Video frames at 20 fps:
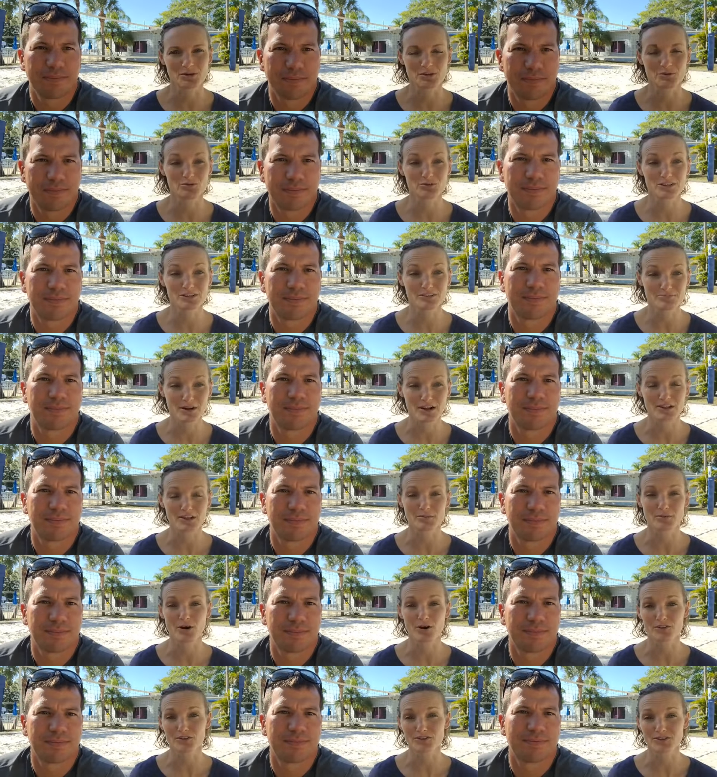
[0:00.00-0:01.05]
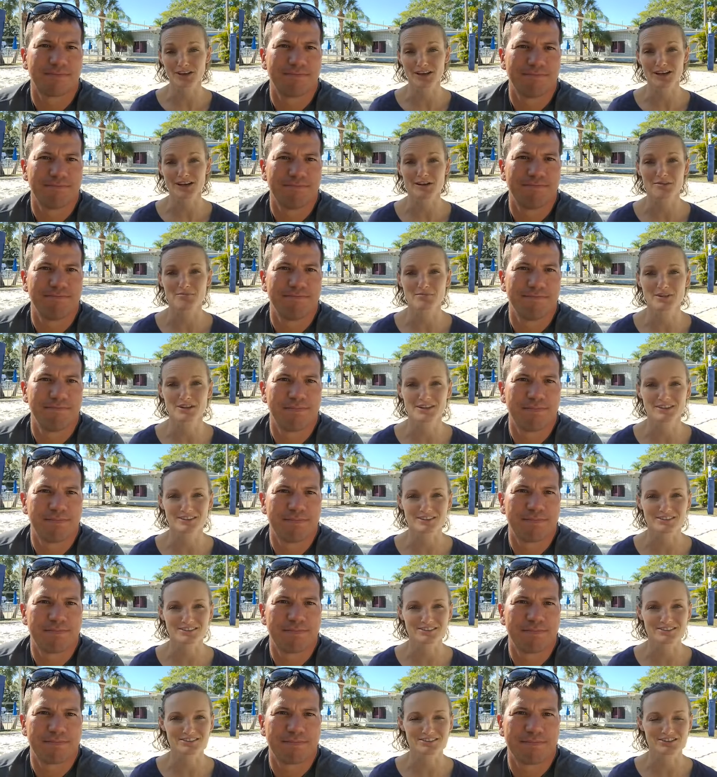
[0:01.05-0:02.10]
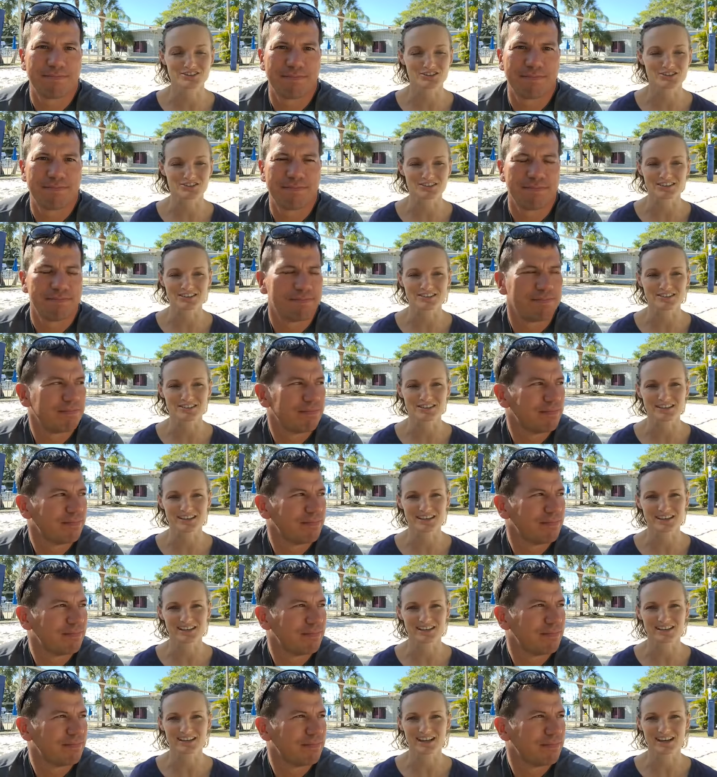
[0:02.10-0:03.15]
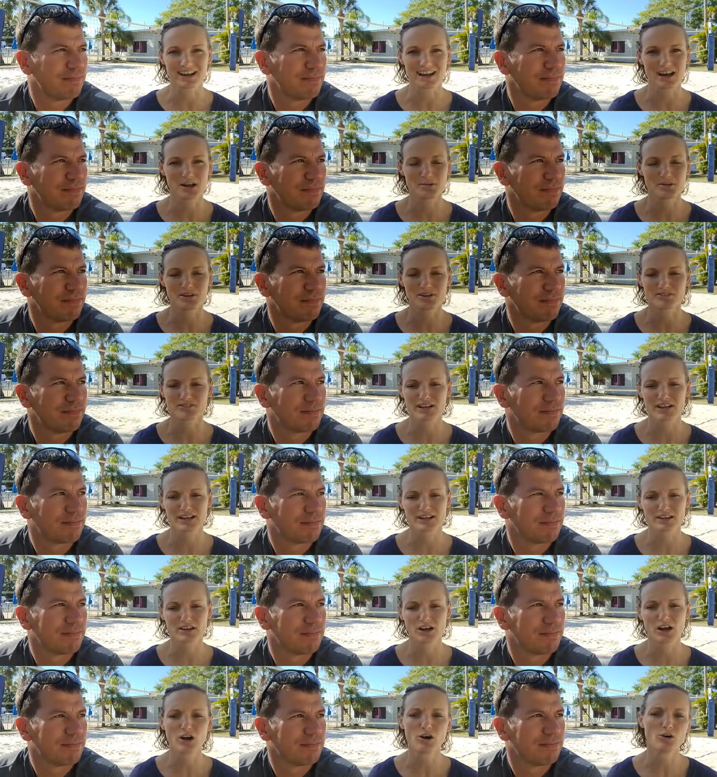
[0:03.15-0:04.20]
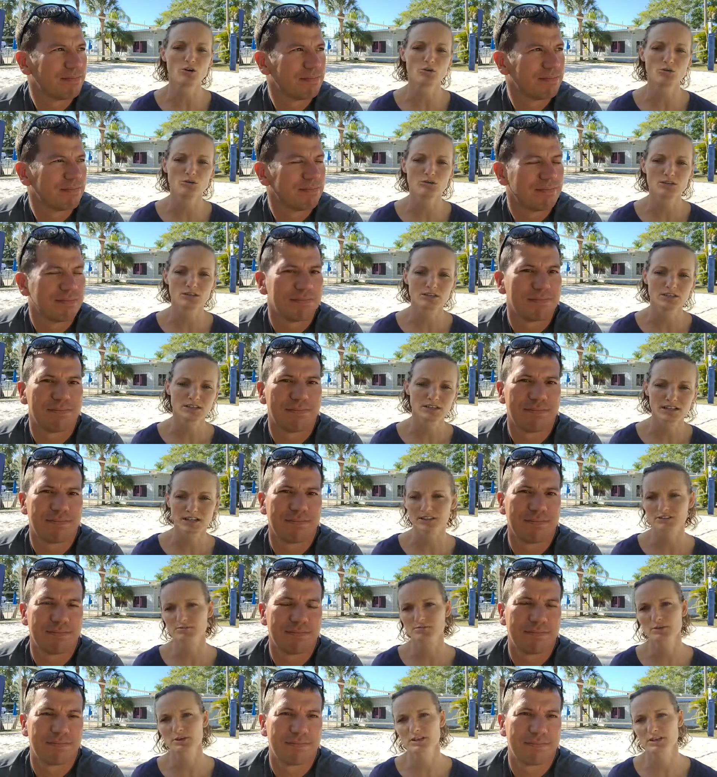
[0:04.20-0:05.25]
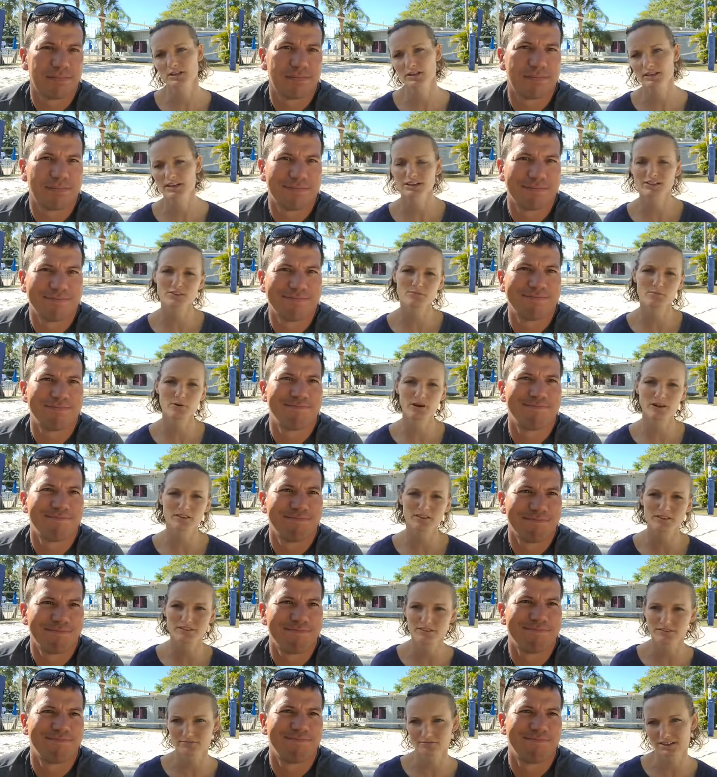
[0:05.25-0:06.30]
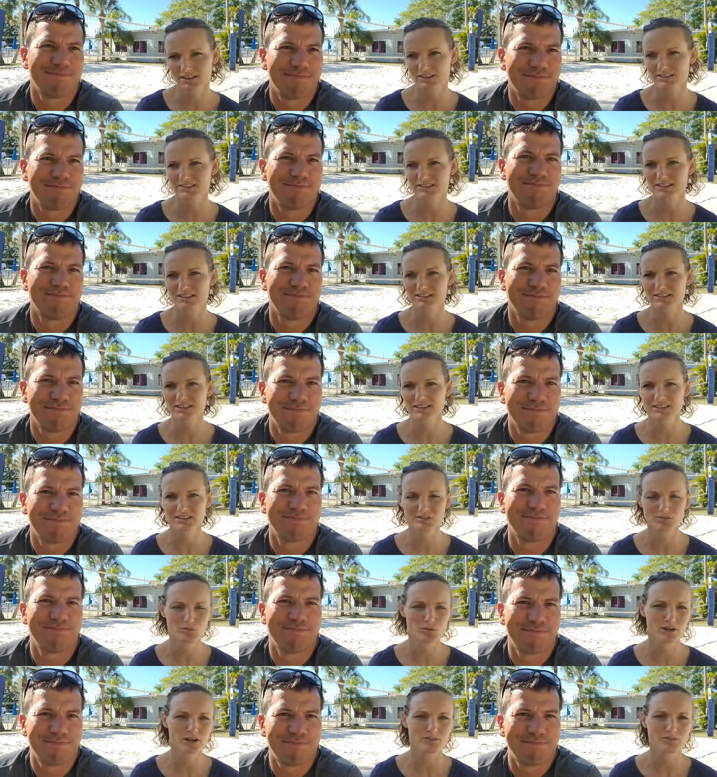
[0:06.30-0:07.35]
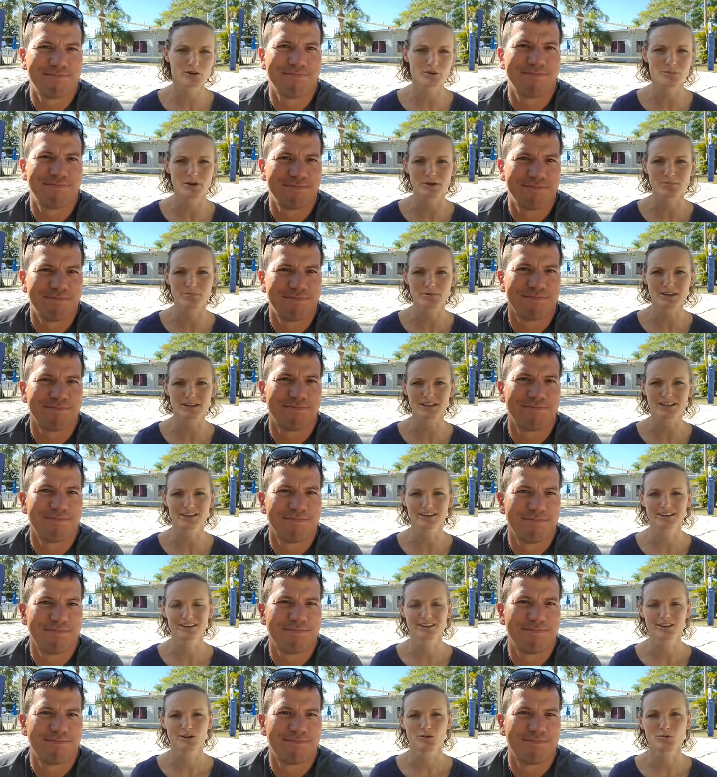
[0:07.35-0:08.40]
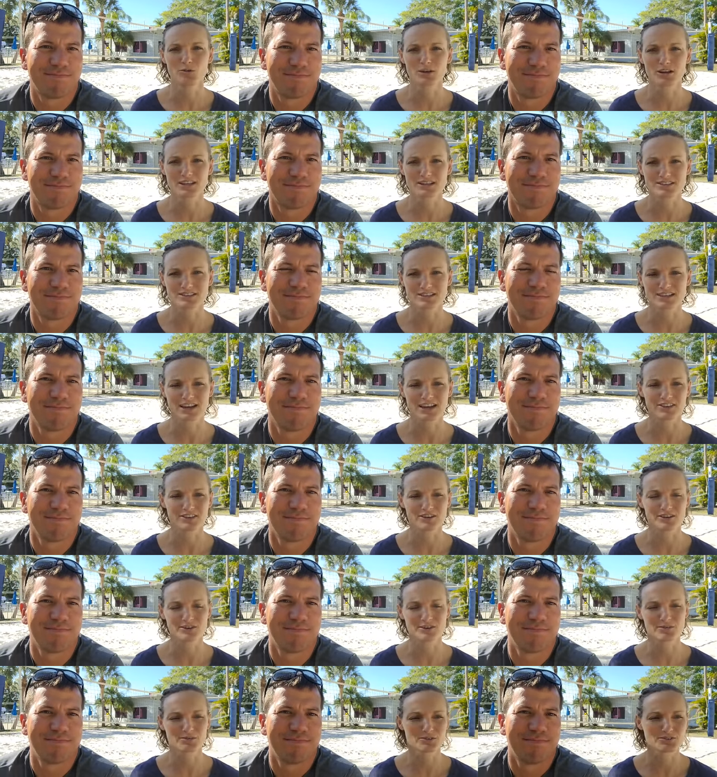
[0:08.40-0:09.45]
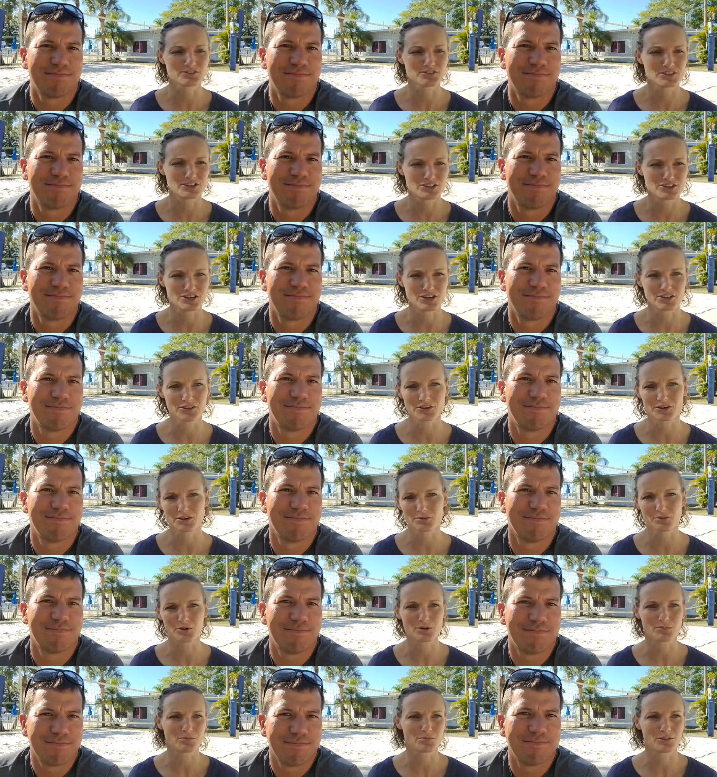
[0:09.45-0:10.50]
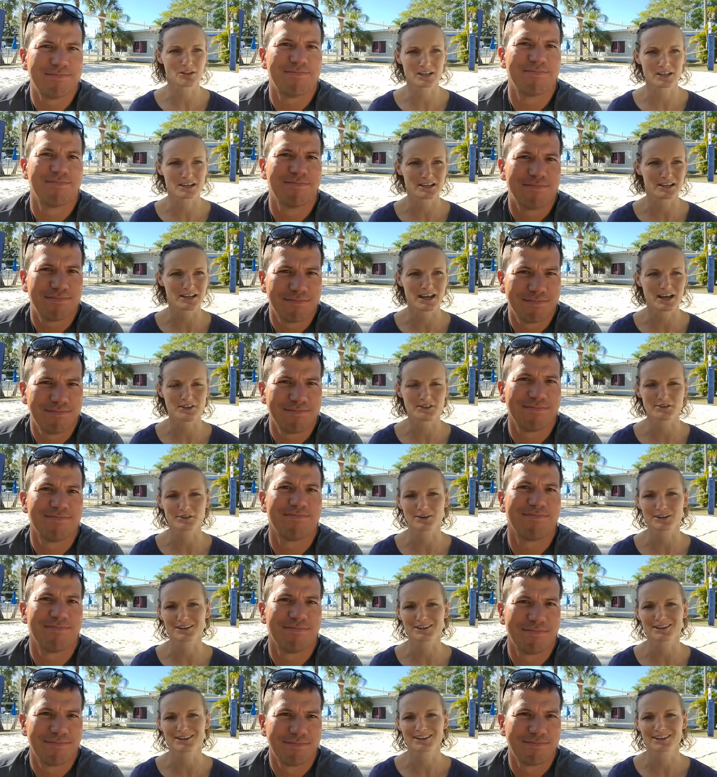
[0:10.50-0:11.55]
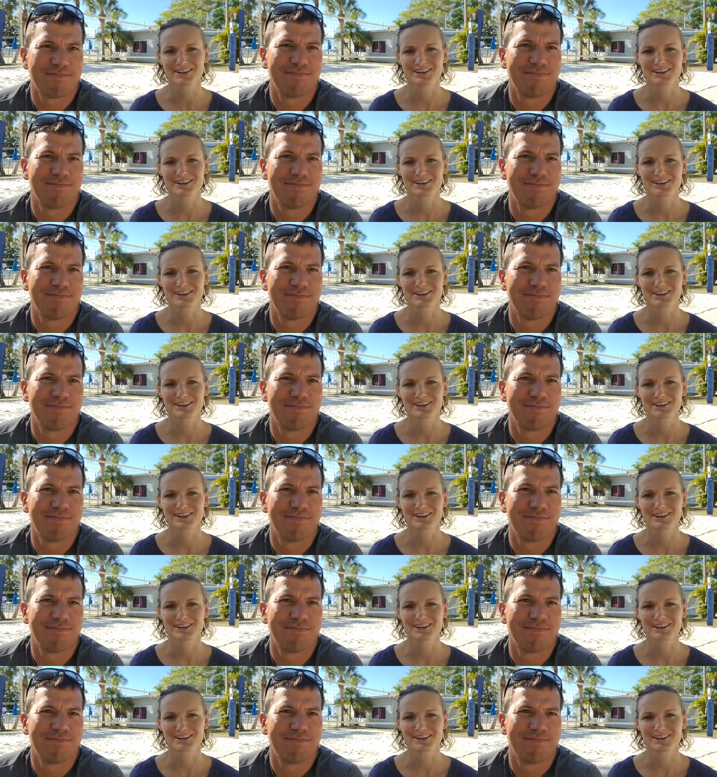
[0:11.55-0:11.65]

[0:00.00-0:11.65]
Speaker 1: when you live by them all the time because it's just easy to get in that habit of like, oh, next week, next month, next season, whatever it might be, we'll get together, we'll see each other, we'll plan a gathering,